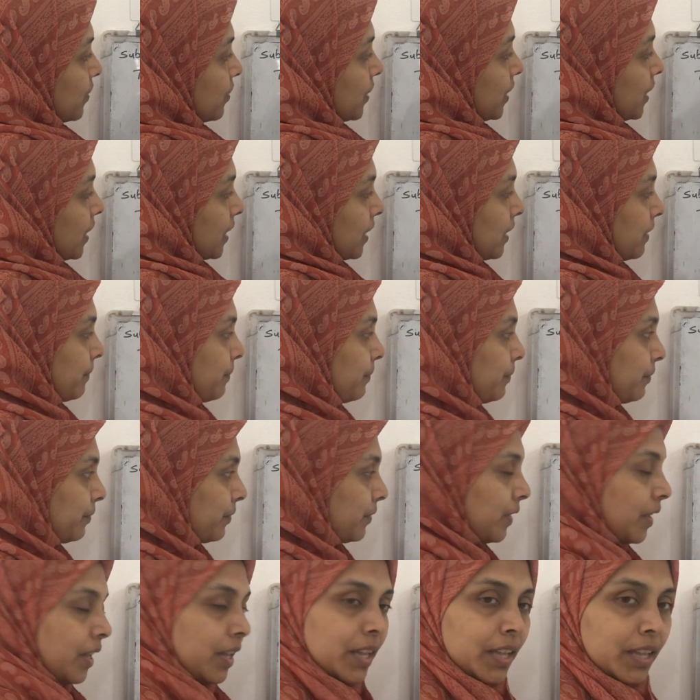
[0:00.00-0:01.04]
Okay,
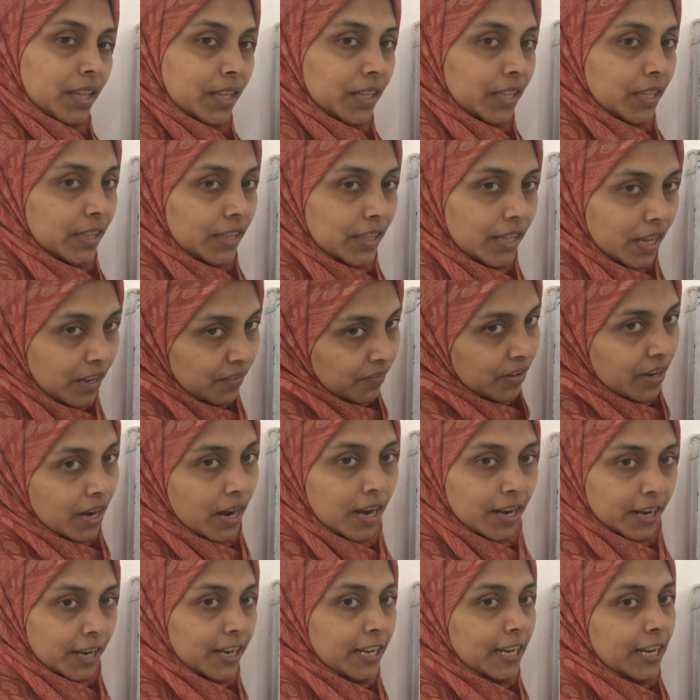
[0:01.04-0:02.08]
that we
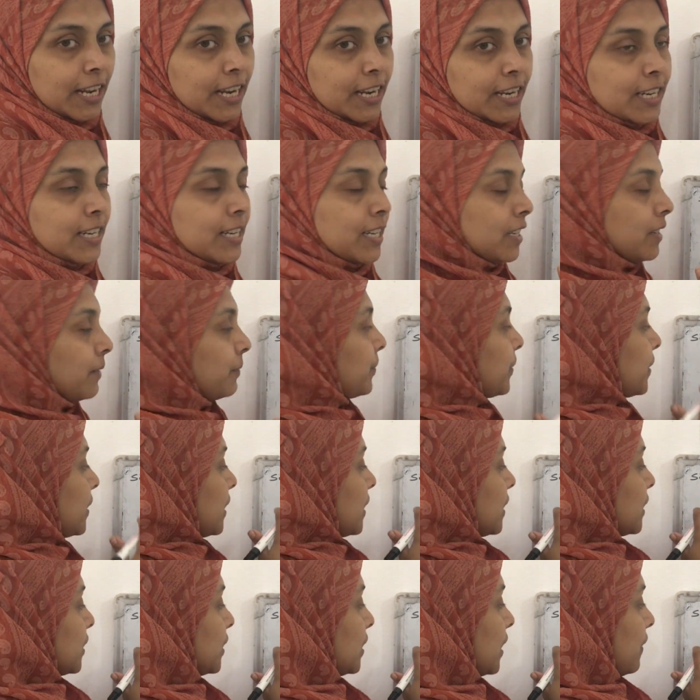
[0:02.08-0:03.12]
already learned.
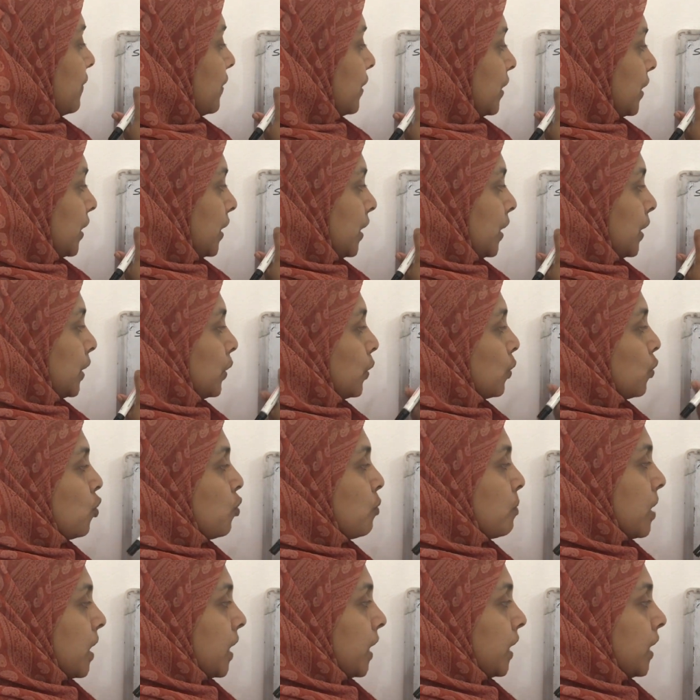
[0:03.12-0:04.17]
72
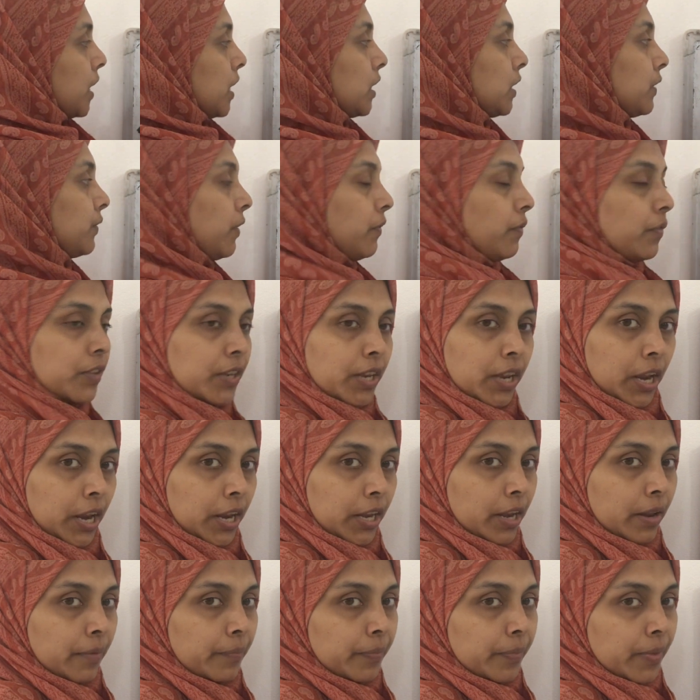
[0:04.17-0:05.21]
minus
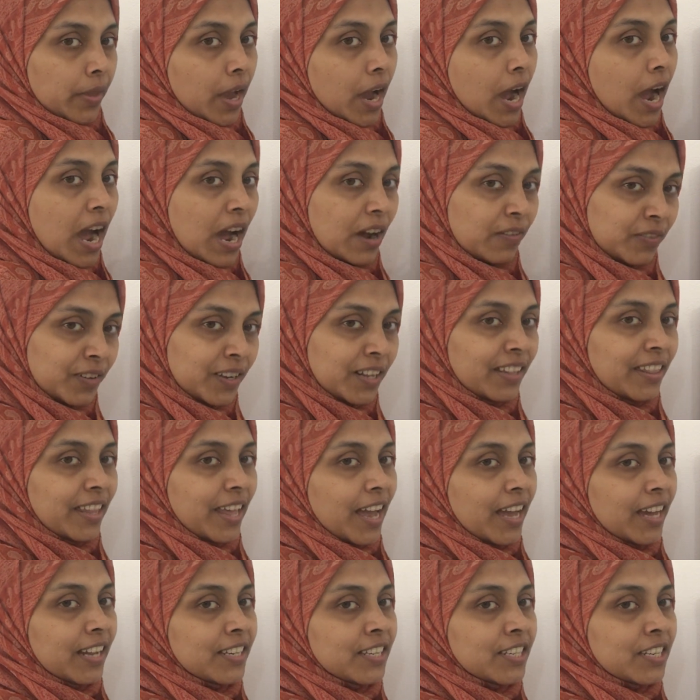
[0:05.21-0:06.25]
58. After
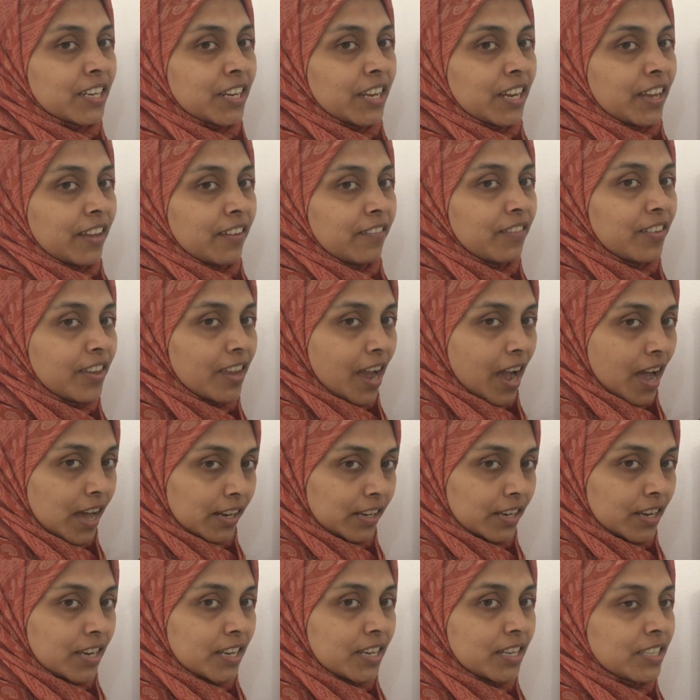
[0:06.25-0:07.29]
that we
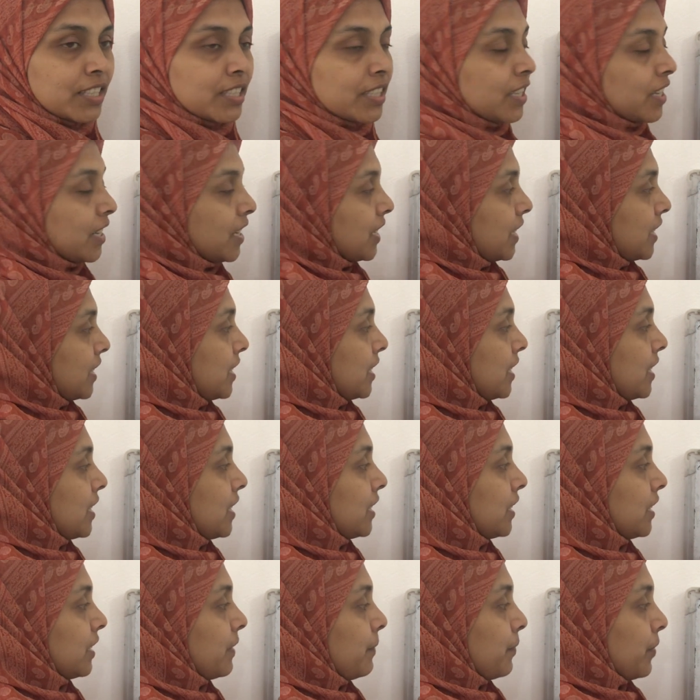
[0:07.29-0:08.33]
arrange the
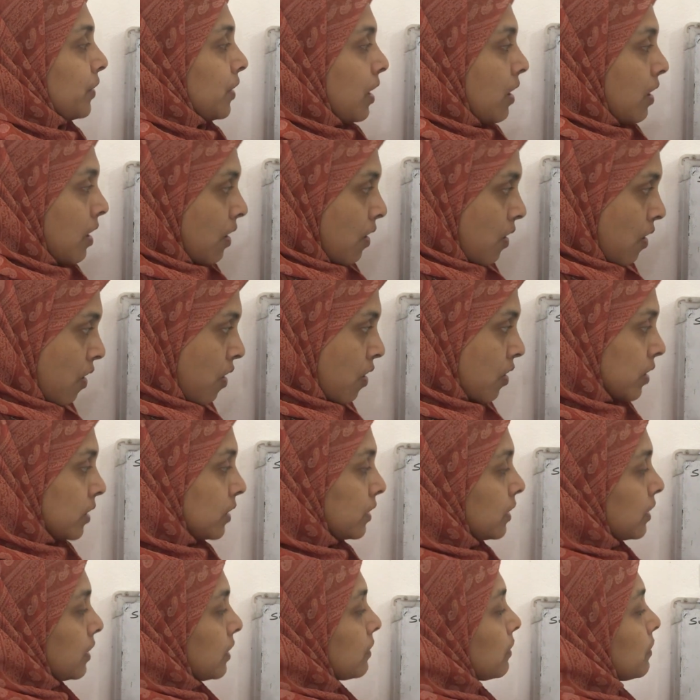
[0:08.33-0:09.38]
digits
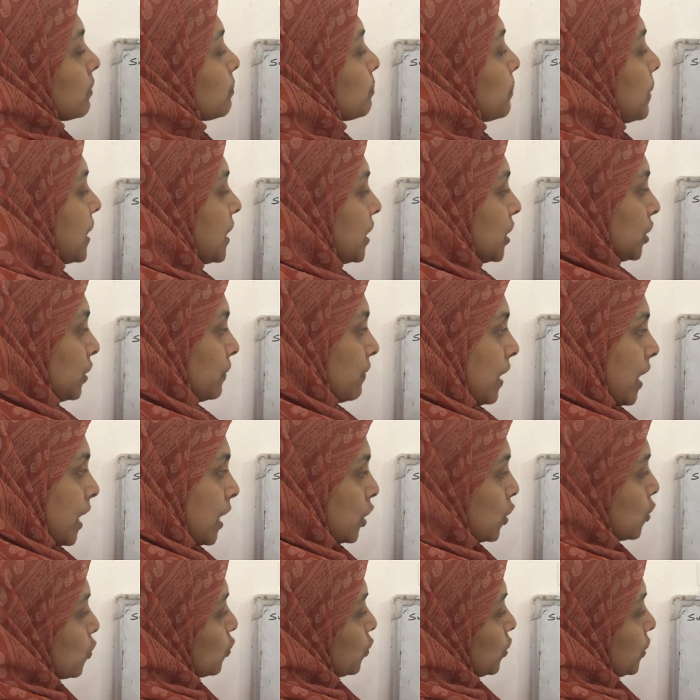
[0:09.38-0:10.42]
on place
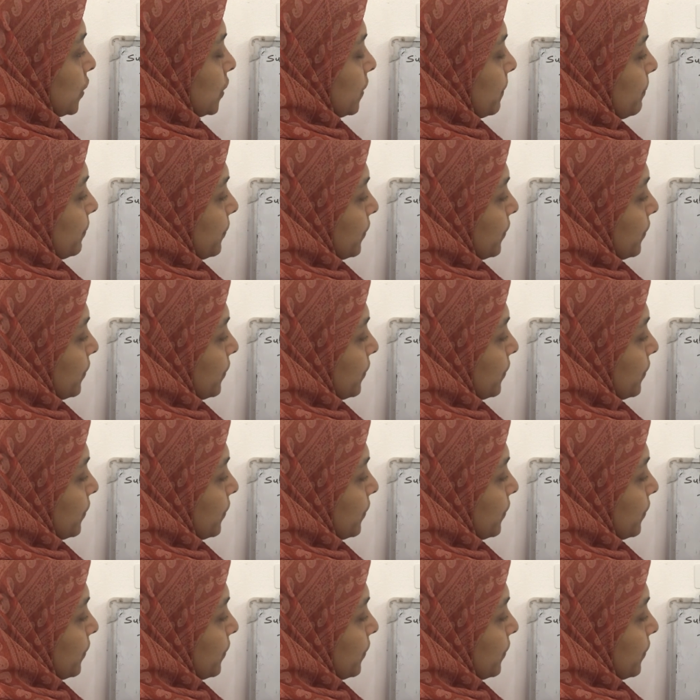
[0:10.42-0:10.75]
values.